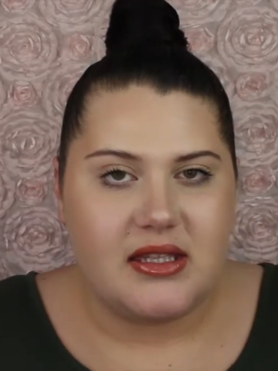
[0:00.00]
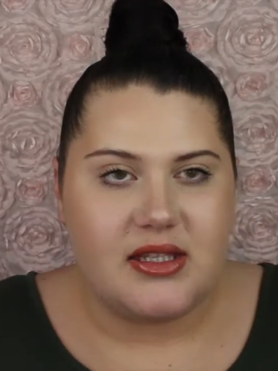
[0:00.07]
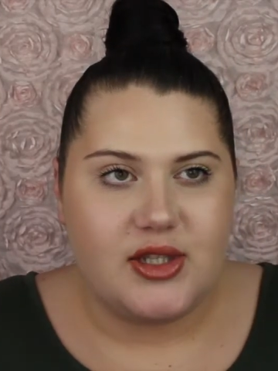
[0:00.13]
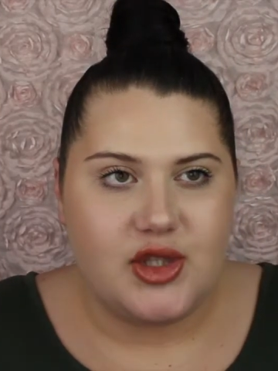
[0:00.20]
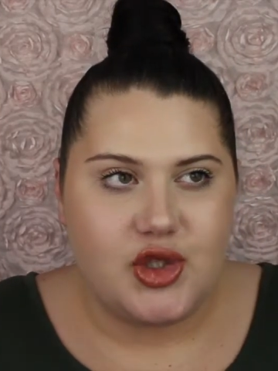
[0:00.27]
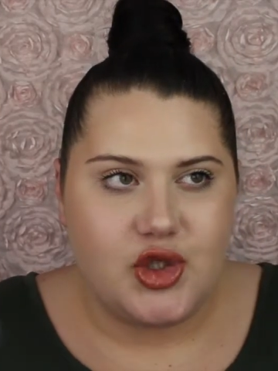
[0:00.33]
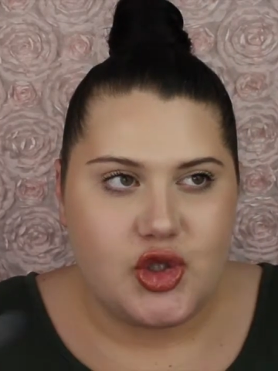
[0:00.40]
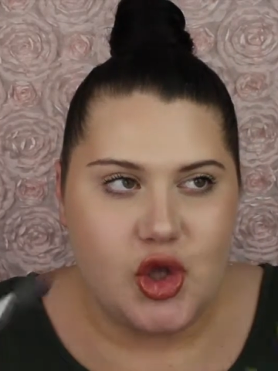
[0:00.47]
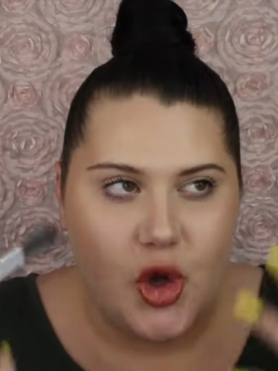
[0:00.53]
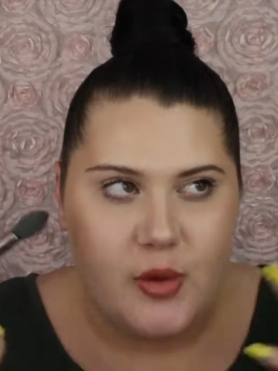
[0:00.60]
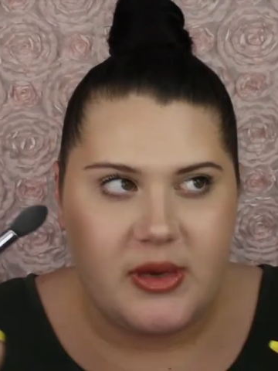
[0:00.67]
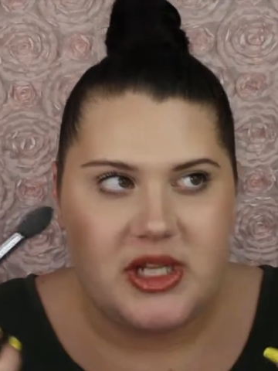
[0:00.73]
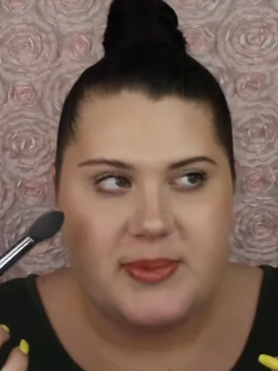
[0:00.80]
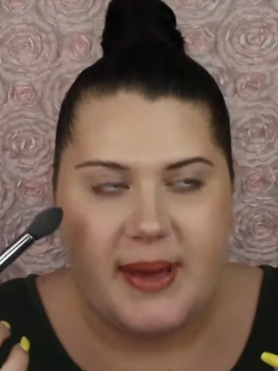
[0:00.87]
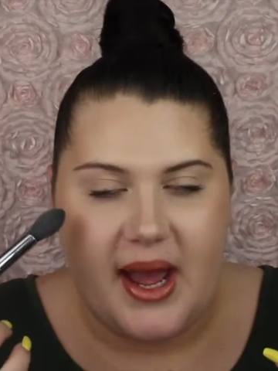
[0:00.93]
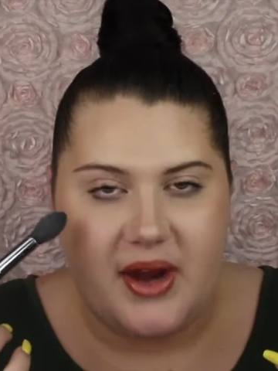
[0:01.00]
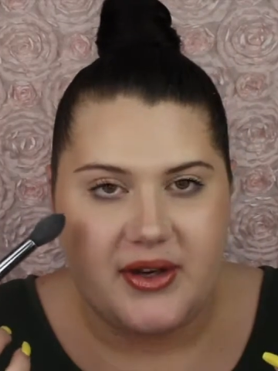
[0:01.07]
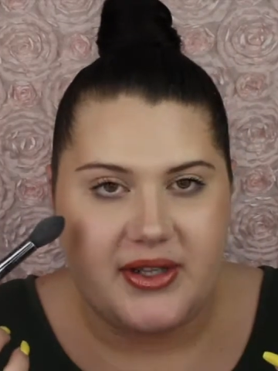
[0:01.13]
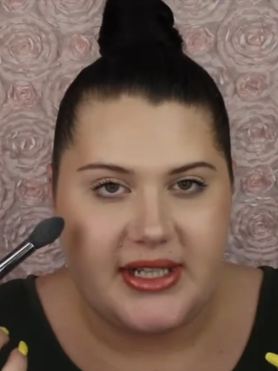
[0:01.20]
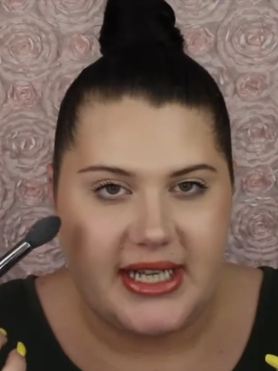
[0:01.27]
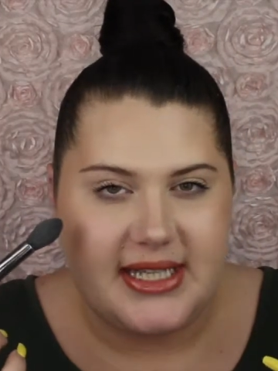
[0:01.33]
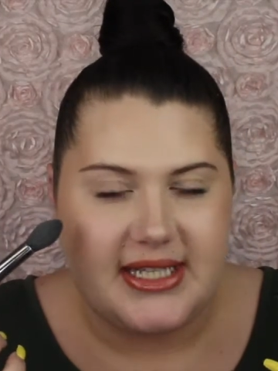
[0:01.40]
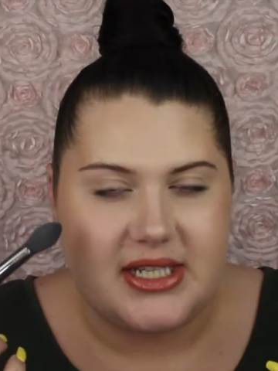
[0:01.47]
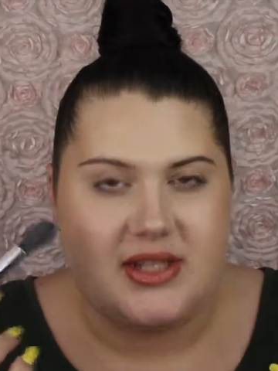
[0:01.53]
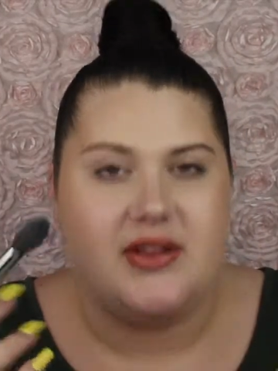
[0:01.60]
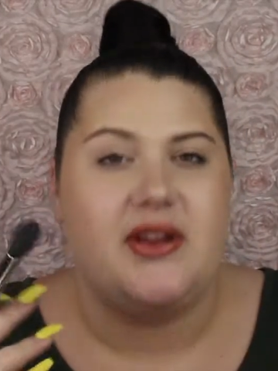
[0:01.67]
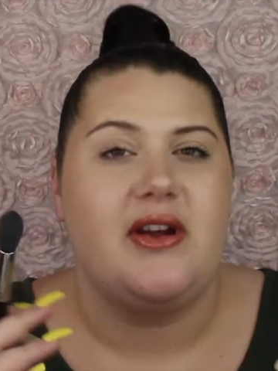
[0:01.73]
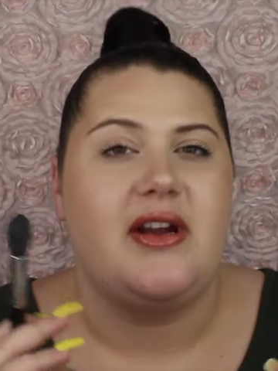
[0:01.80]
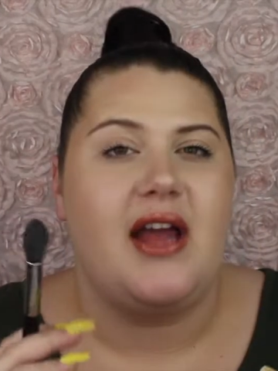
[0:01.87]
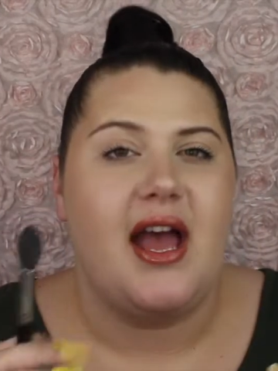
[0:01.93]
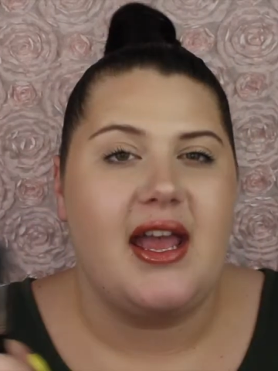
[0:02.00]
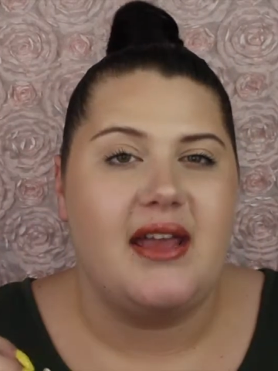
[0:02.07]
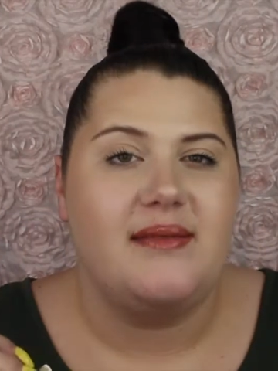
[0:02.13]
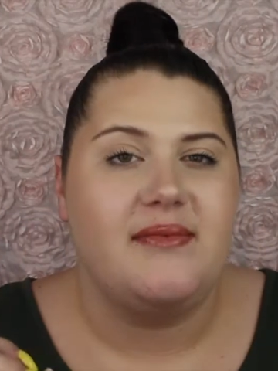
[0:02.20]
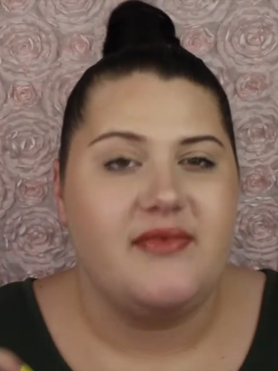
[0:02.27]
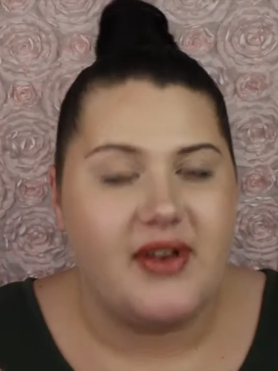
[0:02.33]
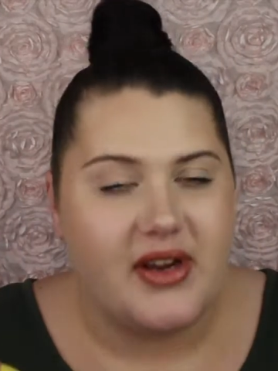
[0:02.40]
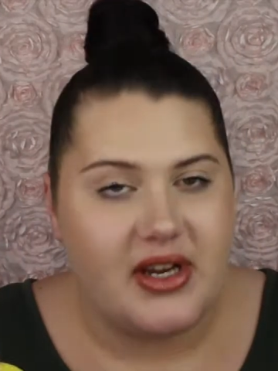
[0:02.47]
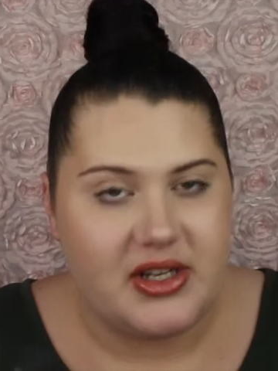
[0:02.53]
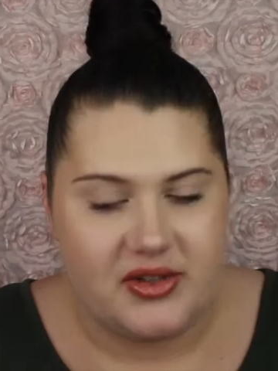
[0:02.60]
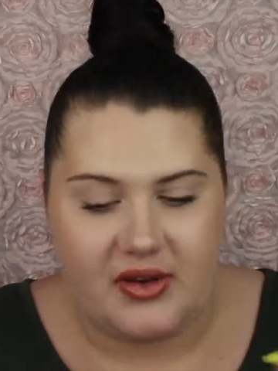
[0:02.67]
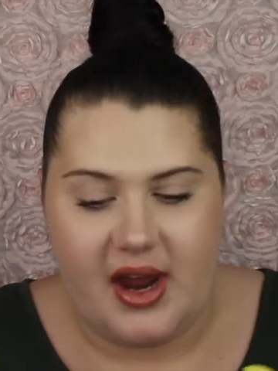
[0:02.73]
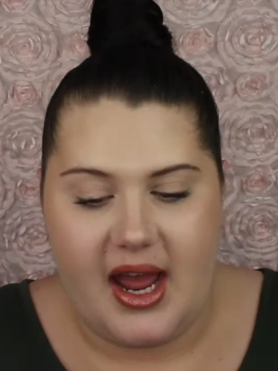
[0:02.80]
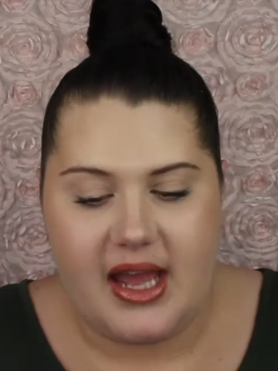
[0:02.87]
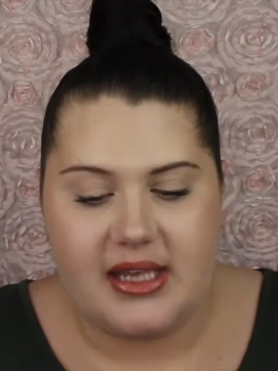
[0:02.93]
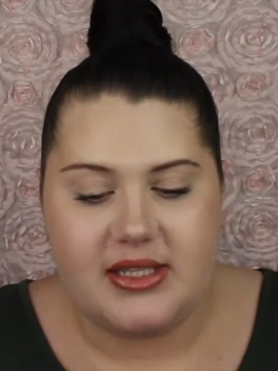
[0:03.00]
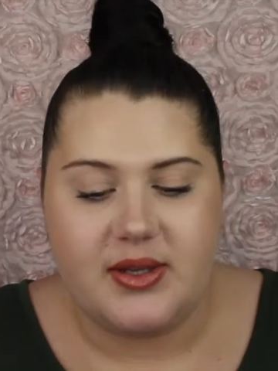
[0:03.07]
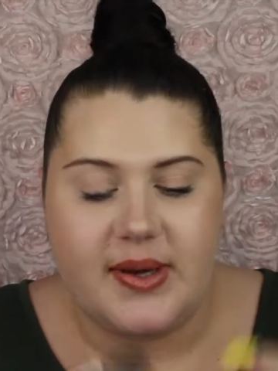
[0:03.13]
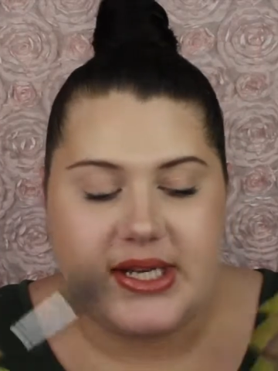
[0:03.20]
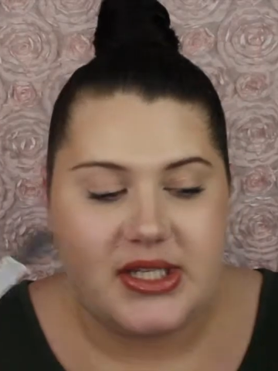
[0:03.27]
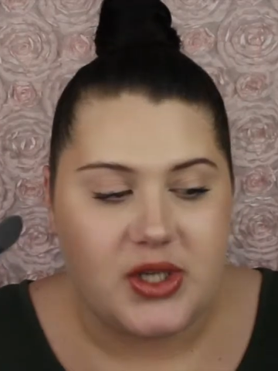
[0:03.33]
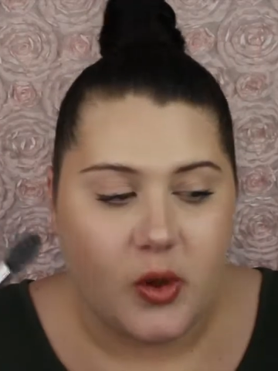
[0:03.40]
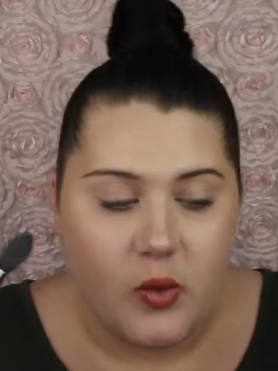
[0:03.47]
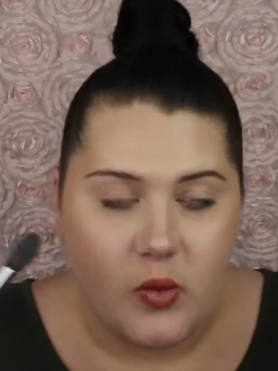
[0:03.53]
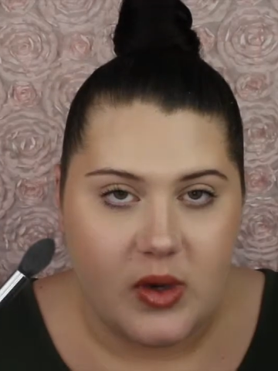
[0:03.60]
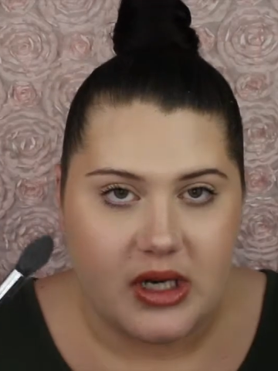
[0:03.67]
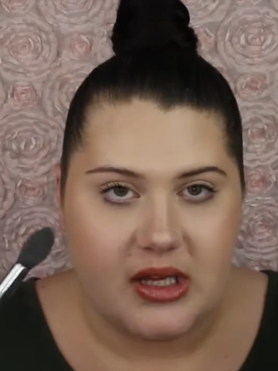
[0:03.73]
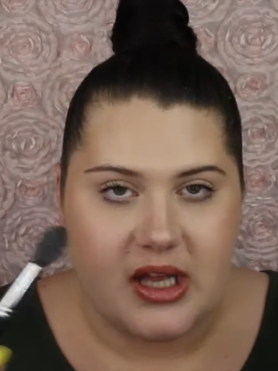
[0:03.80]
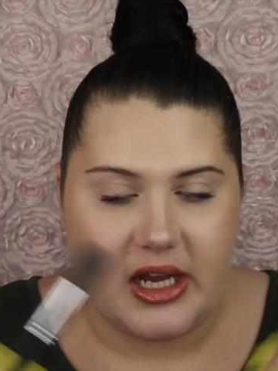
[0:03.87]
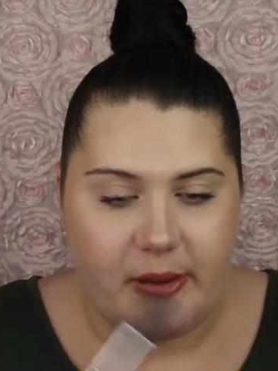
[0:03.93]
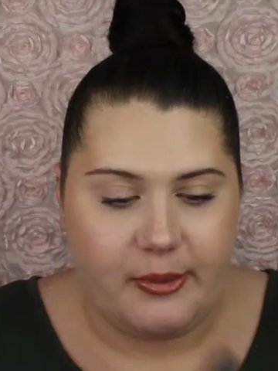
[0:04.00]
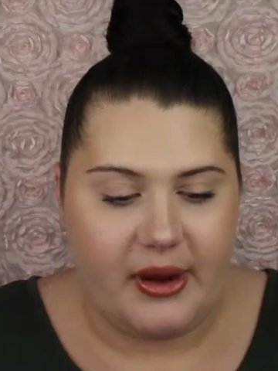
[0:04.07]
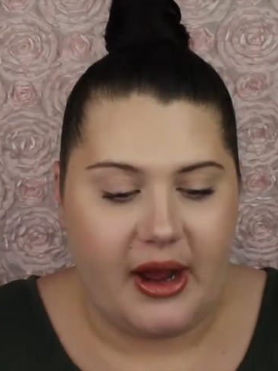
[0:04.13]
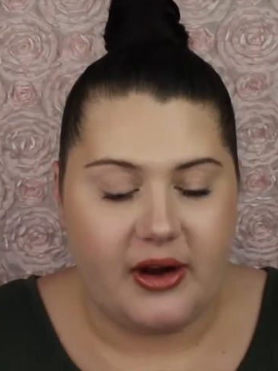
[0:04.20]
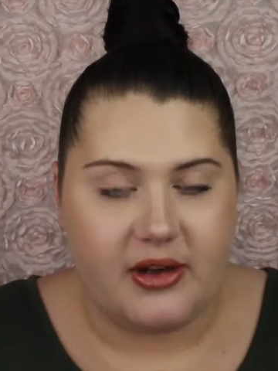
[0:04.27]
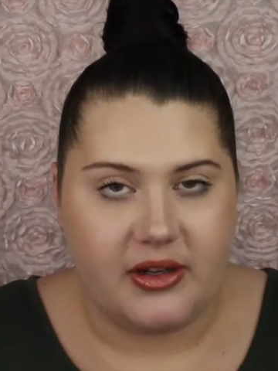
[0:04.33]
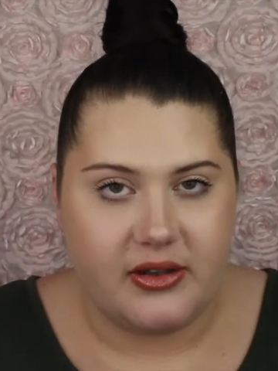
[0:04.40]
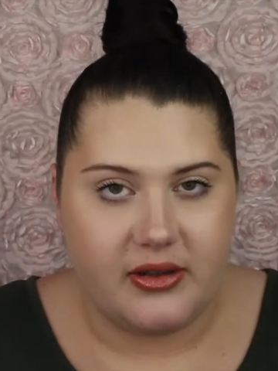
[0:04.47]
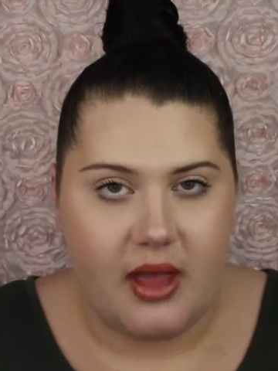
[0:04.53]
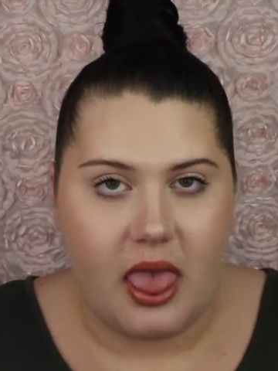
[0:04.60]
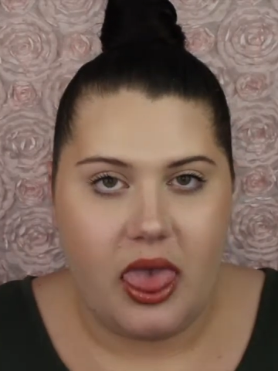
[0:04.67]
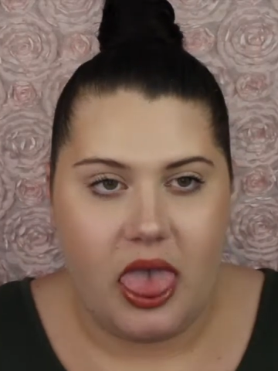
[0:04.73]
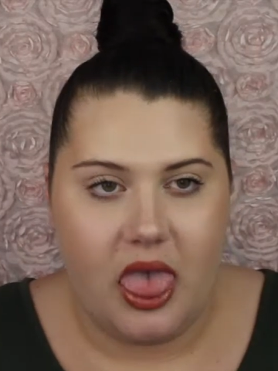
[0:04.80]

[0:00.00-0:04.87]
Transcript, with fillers: so much powder gets under there, and I am very dry, so I don't want a lot of powder.